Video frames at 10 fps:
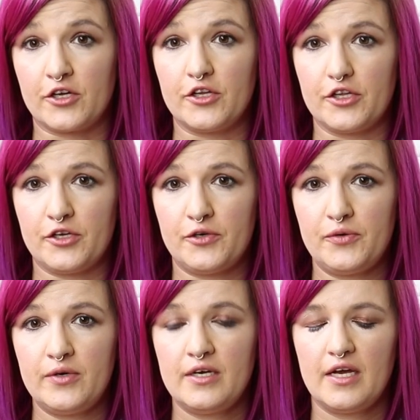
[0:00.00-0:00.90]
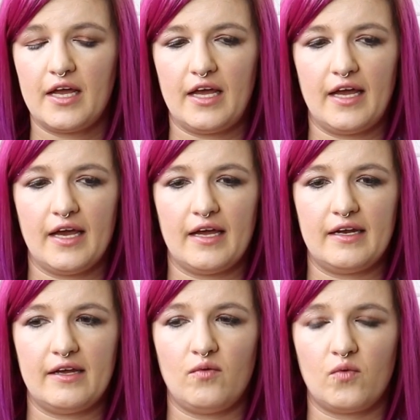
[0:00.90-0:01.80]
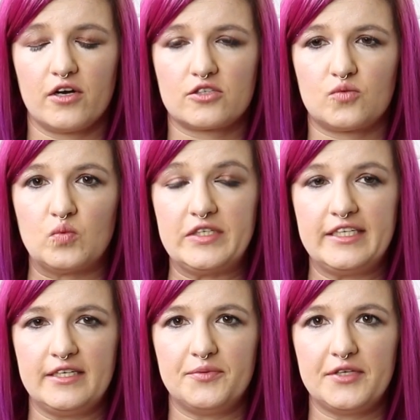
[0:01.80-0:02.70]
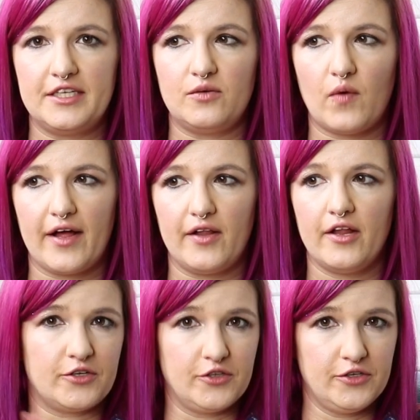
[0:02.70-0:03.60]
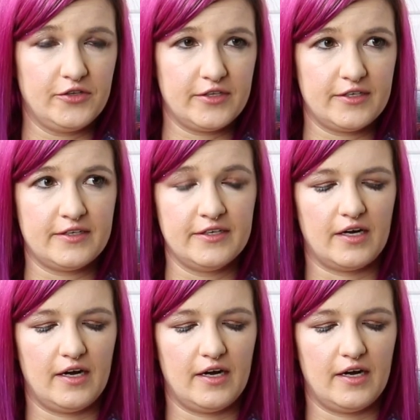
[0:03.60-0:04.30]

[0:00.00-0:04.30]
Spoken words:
glue, and it works really well. Glue the